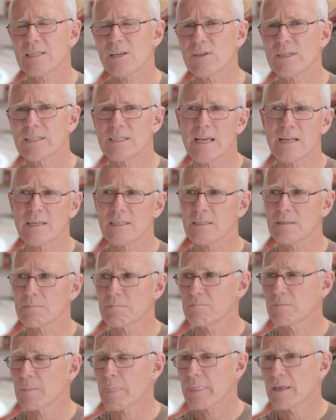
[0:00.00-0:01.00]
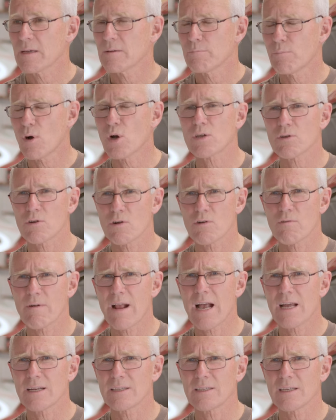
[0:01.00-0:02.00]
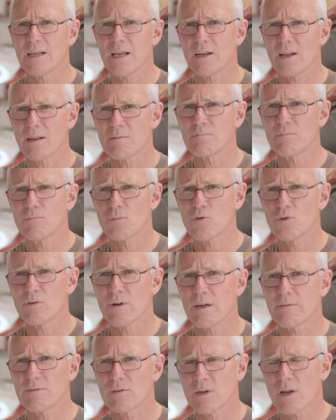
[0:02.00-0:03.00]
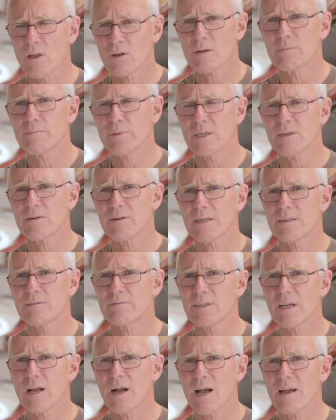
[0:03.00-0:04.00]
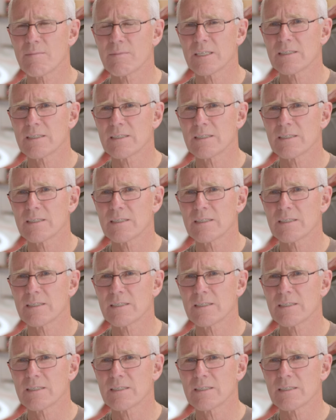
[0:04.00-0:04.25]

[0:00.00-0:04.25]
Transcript: So you tend to potter around a lot more over a longer period of time,